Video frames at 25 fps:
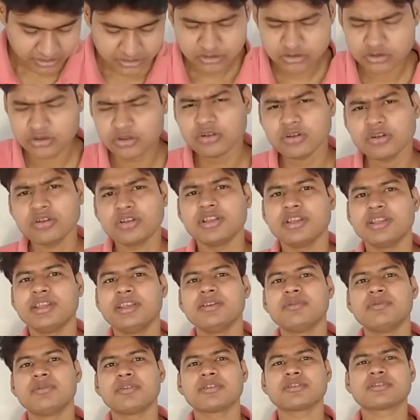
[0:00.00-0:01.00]
So
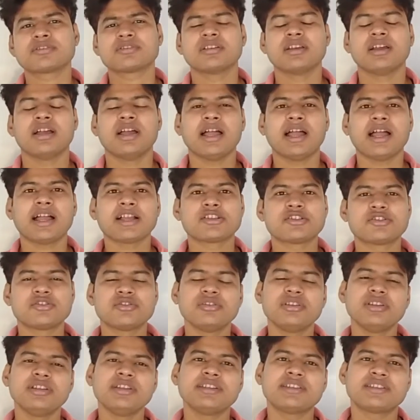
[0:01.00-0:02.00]
he was
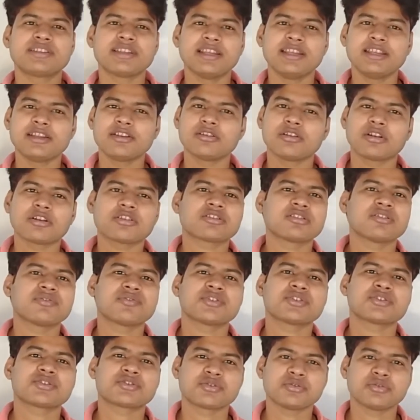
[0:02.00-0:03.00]
actually telling lots of
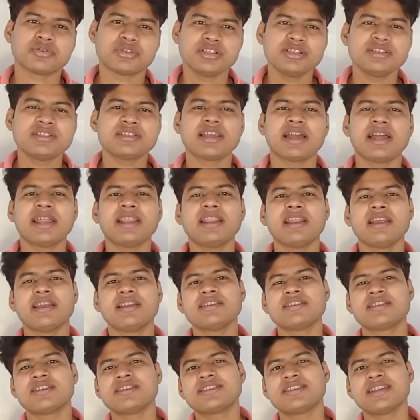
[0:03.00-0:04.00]
stories and
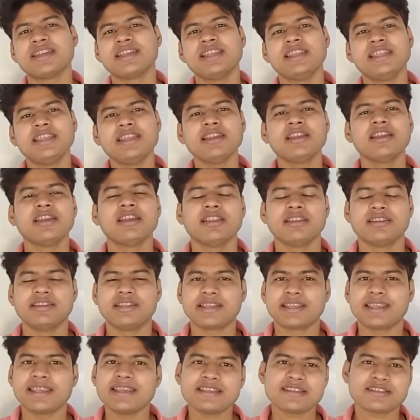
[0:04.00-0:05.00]
entertaining
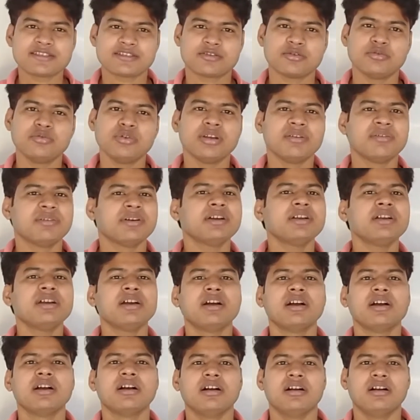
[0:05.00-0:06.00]
the guest,
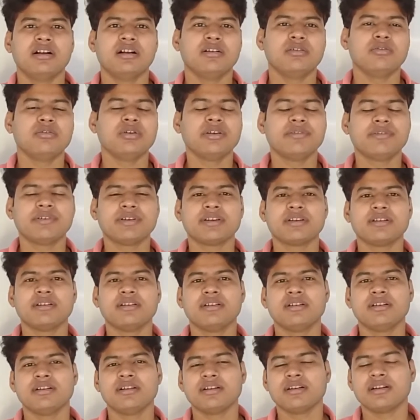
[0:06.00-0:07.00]
whoever
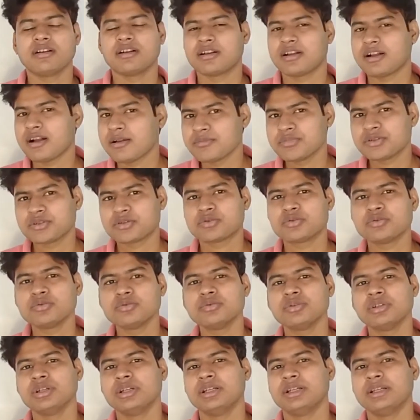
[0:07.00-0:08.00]
comes to
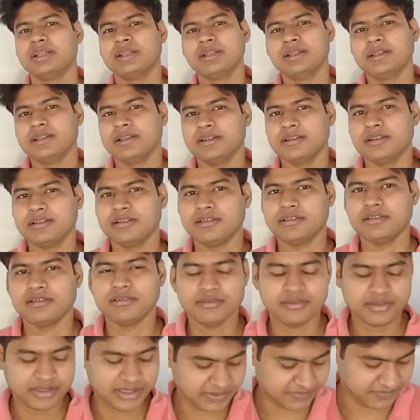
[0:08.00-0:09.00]

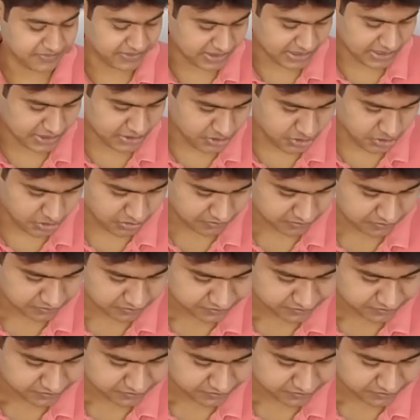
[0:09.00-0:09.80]
their village.